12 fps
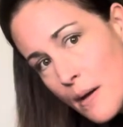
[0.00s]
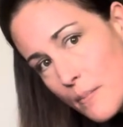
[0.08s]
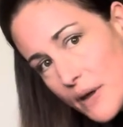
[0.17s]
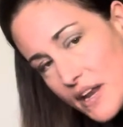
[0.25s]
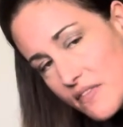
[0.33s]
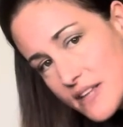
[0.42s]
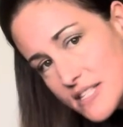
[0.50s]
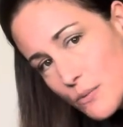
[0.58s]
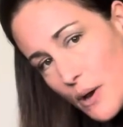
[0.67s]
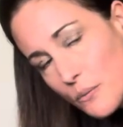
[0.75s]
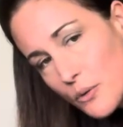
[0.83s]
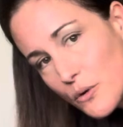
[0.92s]
But in this
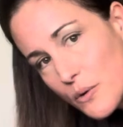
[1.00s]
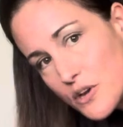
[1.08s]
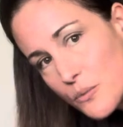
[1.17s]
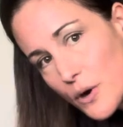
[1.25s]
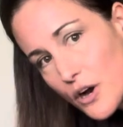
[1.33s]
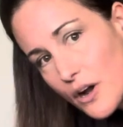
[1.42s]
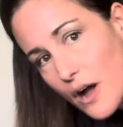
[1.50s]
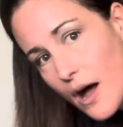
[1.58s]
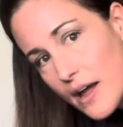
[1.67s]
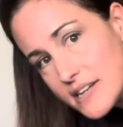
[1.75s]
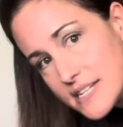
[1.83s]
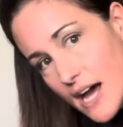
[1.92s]
one, we're going to work
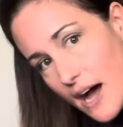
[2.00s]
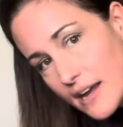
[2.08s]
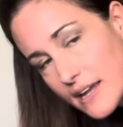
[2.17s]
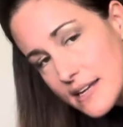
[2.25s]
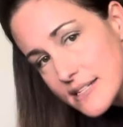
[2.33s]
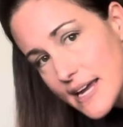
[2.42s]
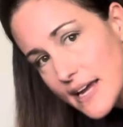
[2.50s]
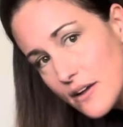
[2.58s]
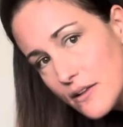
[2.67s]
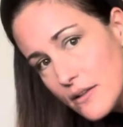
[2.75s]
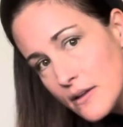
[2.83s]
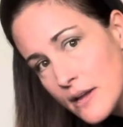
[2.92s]
on tucking
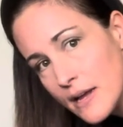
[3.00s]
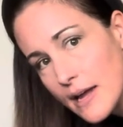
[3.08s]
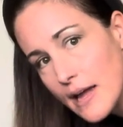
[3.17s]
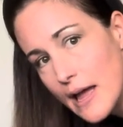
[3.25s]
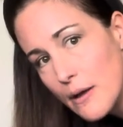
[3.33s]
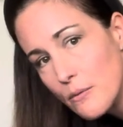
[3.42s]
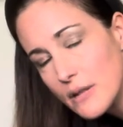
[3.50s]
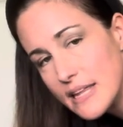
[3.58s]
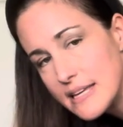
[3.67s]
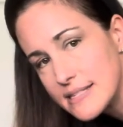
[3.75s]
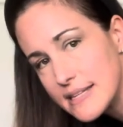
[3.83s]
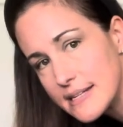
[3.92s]
tail,
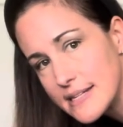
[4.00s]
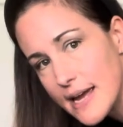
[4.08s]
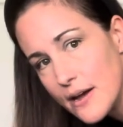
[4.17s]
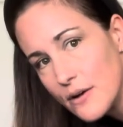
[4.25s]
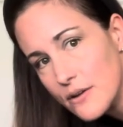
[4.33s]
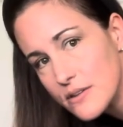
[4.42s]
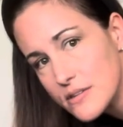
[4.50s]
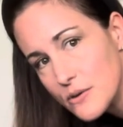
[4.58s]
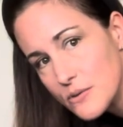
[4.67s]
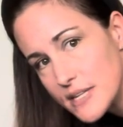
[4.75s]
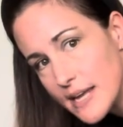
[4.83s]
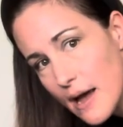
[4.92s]
releasing tail. So
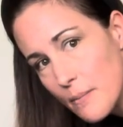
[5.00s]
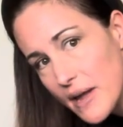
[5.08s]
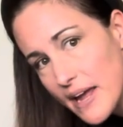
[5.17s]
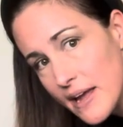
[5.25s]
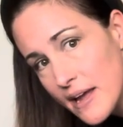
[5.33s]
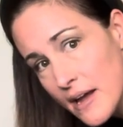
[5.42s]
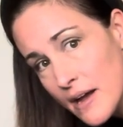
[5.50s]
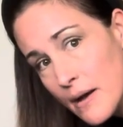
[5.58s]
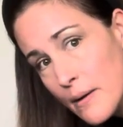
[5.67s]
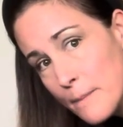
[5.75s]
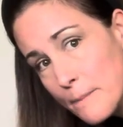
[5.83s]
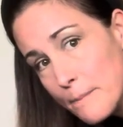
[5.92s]
see how my
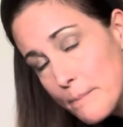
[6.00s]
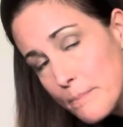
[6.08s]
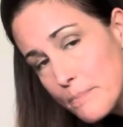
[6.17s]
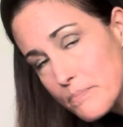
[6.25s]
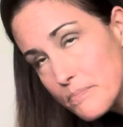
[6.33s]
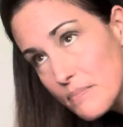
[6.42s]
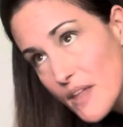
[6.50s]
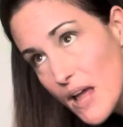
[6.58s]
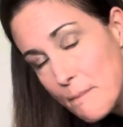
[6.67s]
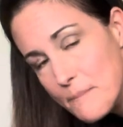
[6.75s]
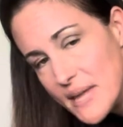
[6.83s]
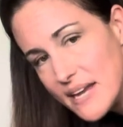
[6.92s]

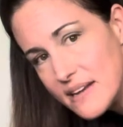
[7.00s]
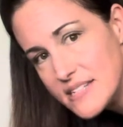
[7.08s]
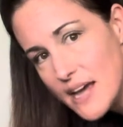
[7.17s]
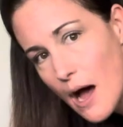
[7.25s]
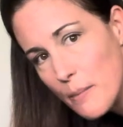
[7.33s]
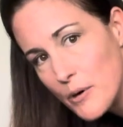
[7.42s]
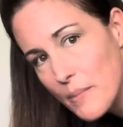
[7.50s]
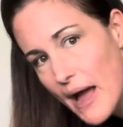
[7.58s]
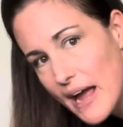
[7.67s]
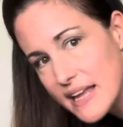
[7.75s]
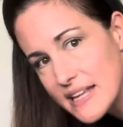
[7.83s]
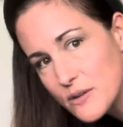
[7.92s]
mid to upper
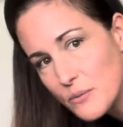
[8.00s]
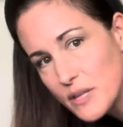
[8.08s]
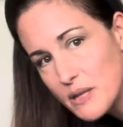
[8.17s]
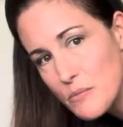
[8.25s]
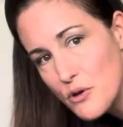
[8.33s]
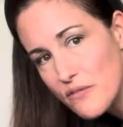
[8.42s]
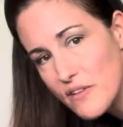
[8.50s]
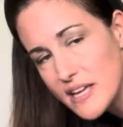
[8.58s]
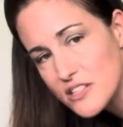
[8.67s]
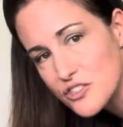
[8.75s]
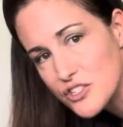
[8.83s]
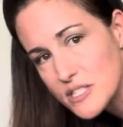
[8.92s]
back isn't really moving,
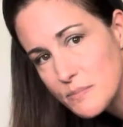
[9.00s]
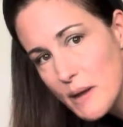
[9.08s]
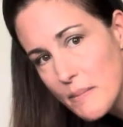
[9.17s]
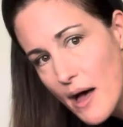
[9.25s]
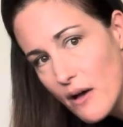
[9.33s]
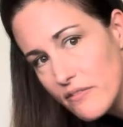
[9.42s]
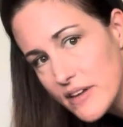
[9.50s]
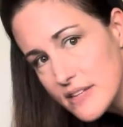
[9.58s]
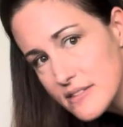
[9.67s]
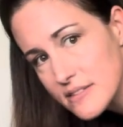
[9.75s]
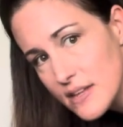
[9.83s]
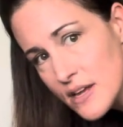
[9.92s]
it's just my
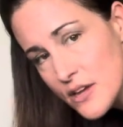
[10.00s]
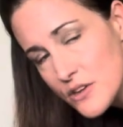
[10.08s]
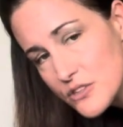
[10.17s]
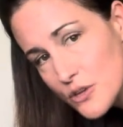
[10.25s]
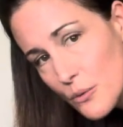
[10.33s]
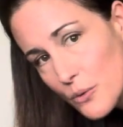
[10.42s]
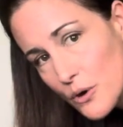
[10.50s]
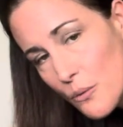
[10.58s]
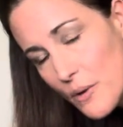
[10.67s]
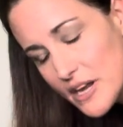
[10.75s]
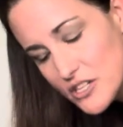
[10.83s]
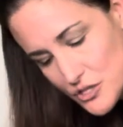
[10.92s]
pelvis. So we're
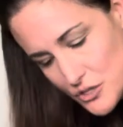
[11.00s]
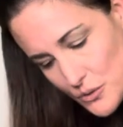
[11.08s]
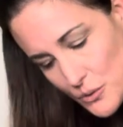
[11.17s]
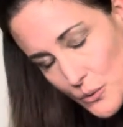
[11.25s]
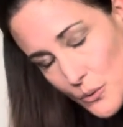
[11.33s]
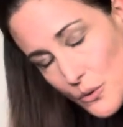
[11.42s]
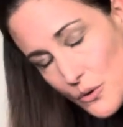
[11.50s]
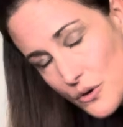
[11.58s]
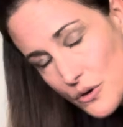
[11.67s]
going to